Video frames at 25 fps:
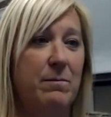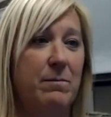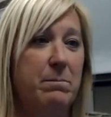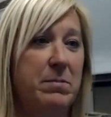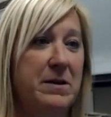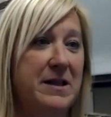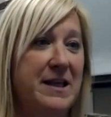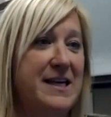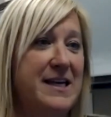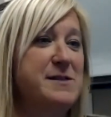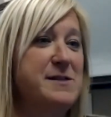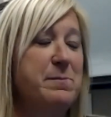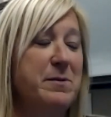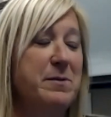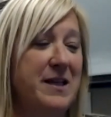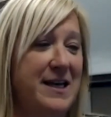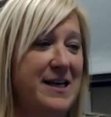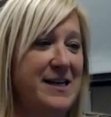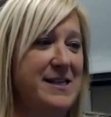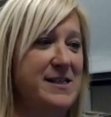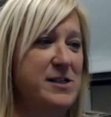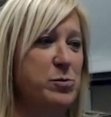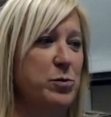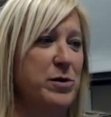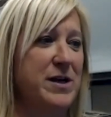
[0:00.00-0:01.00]

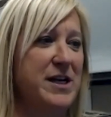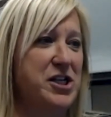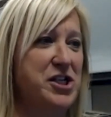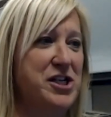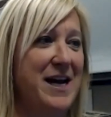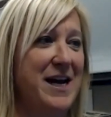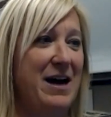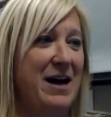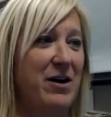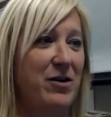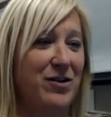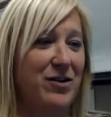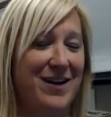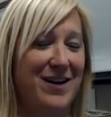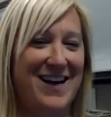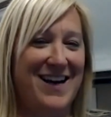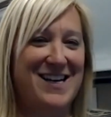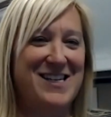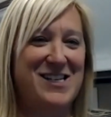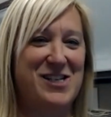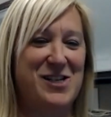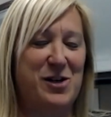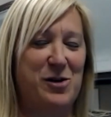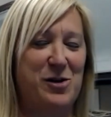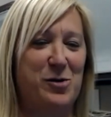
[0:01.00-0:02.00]
please reach out
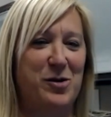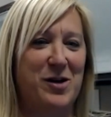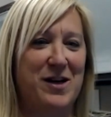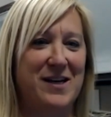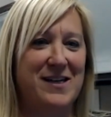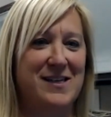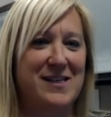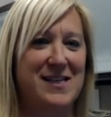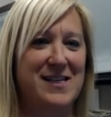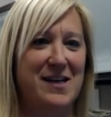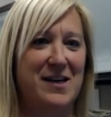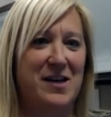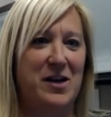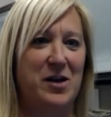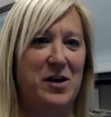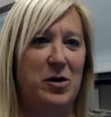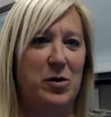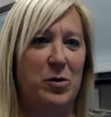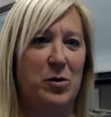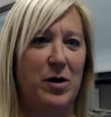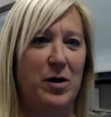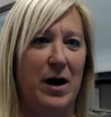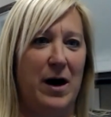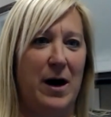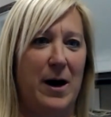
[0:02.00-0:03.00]
as you
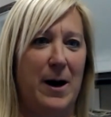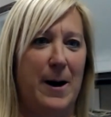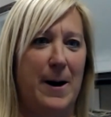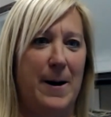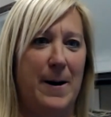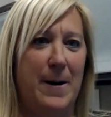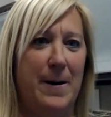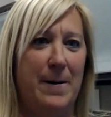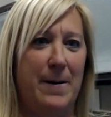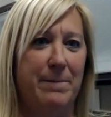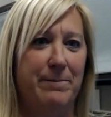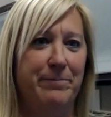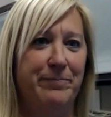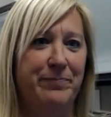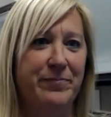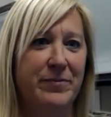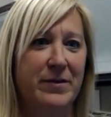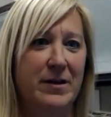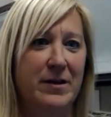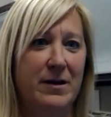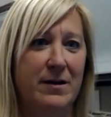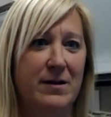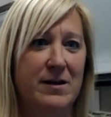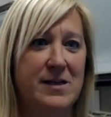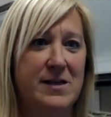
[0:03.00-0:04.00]
continue
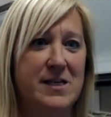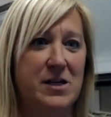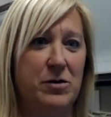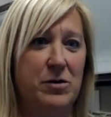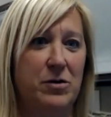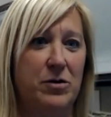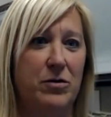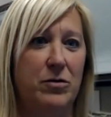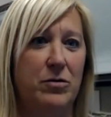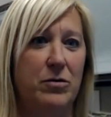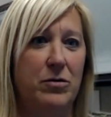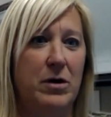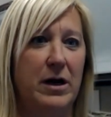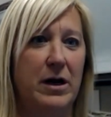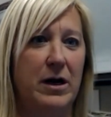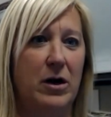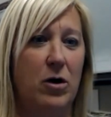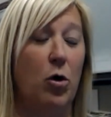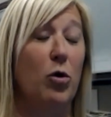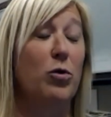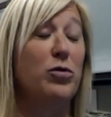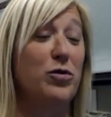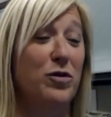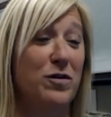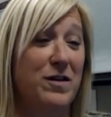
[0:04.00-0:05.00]
to
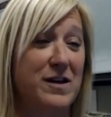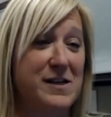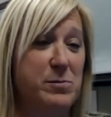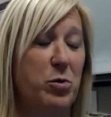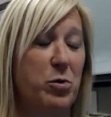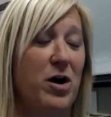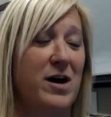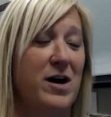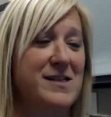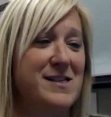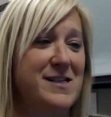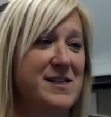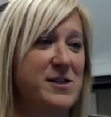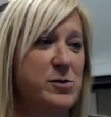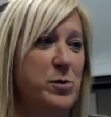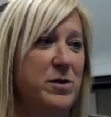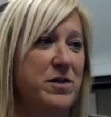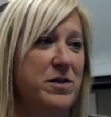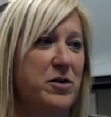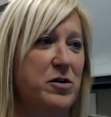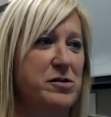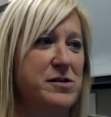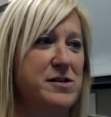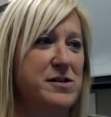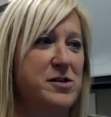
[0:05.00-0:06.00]
go through this process
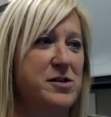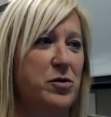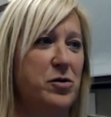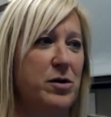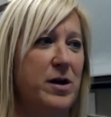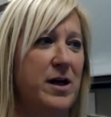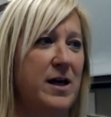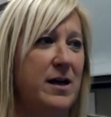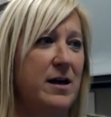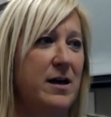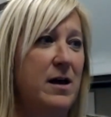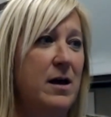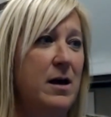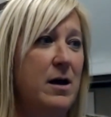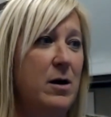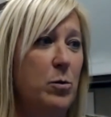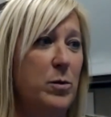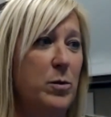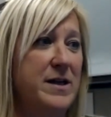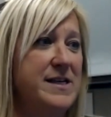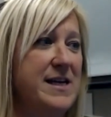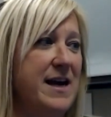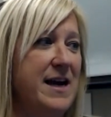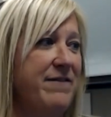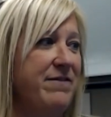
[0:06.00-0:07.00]
with your student.
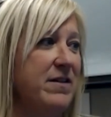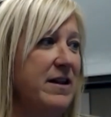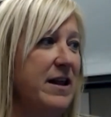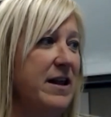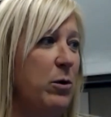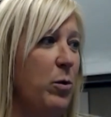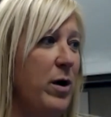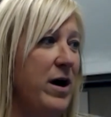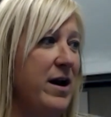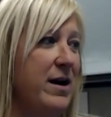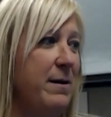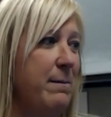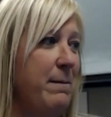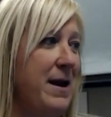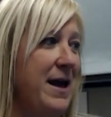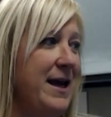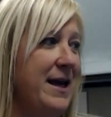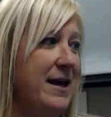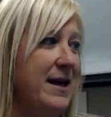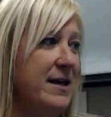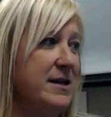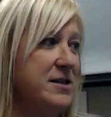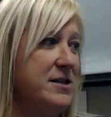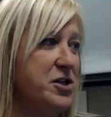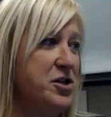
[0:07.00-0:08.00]
We definitely want to
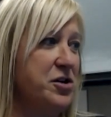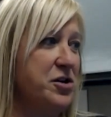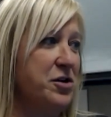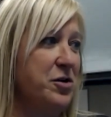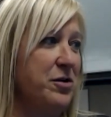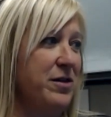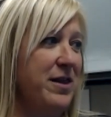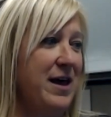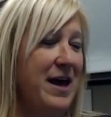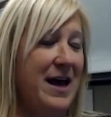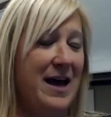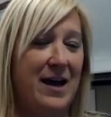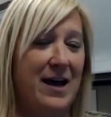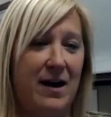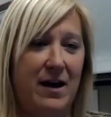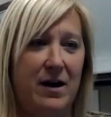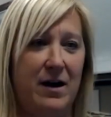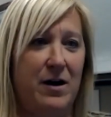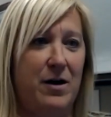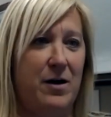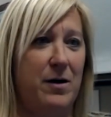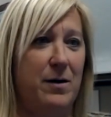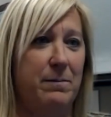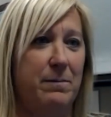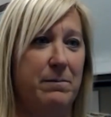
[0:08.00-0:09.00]
make sure that
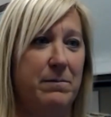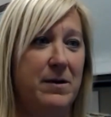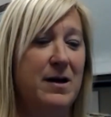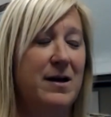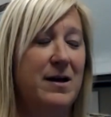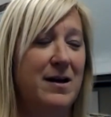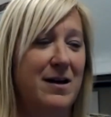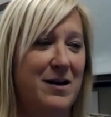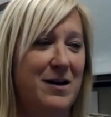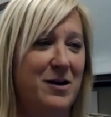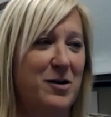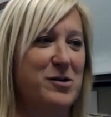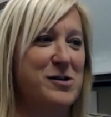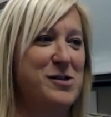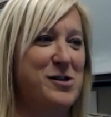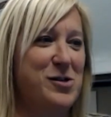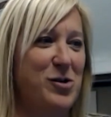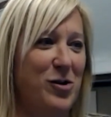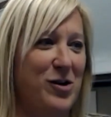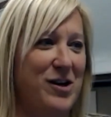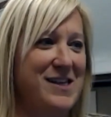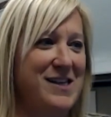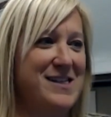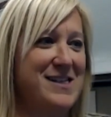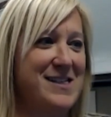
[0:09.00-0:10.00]
your
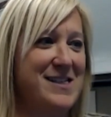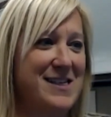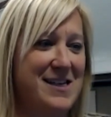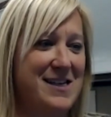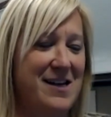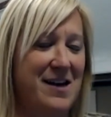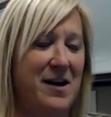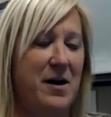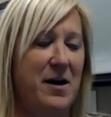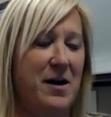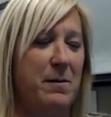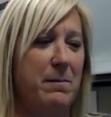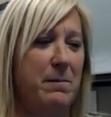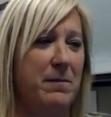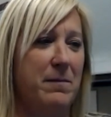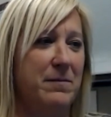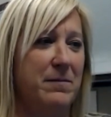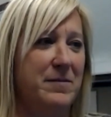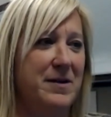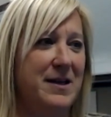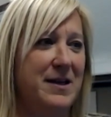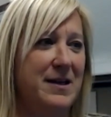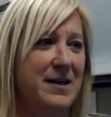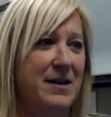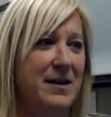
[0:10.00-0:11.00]
students
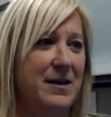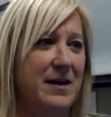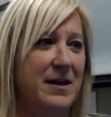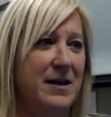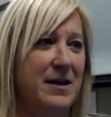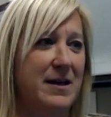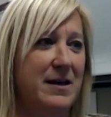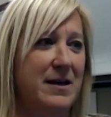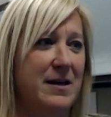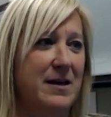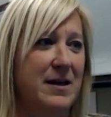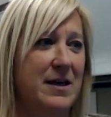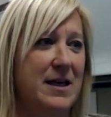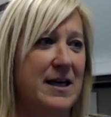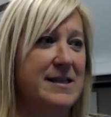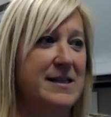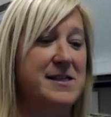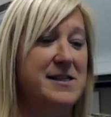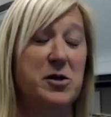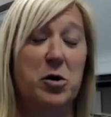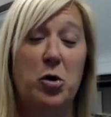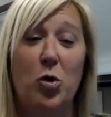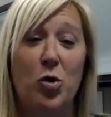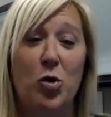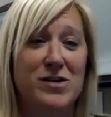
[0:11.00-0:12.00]

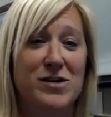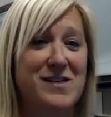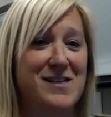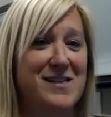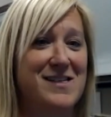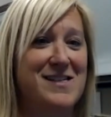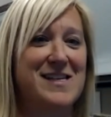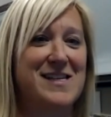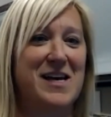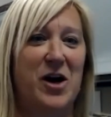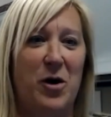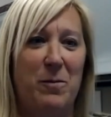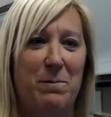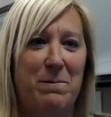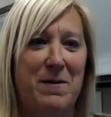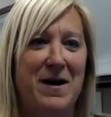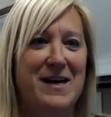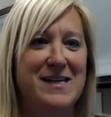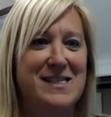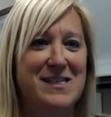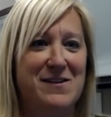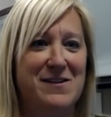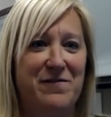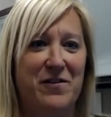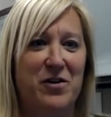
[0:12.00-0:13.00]
gets the courses that are
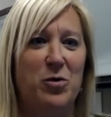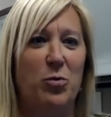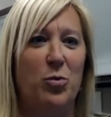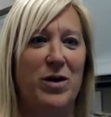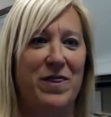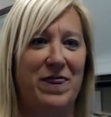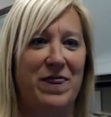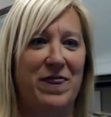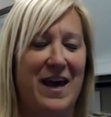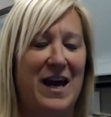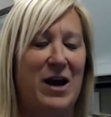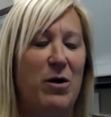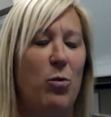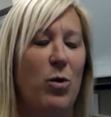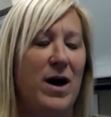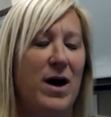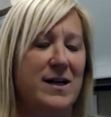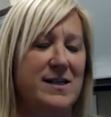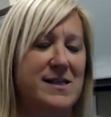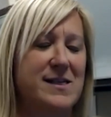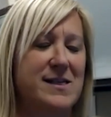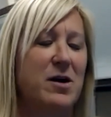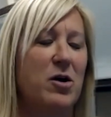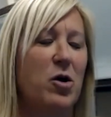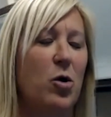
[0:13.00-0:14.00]
best for what they
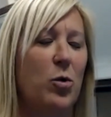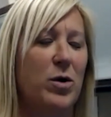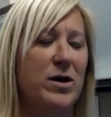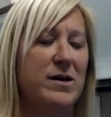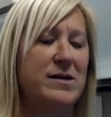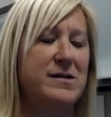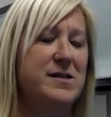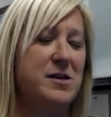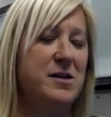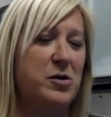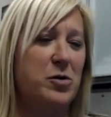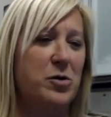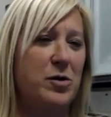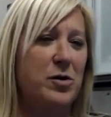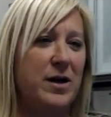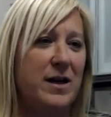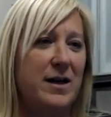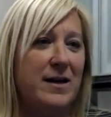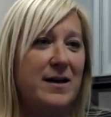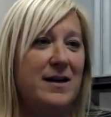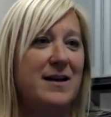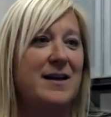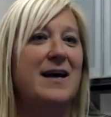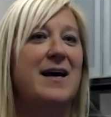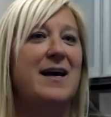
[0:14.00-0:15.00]
want to go into
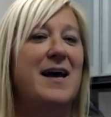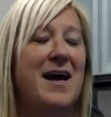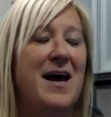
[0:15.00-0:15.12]
and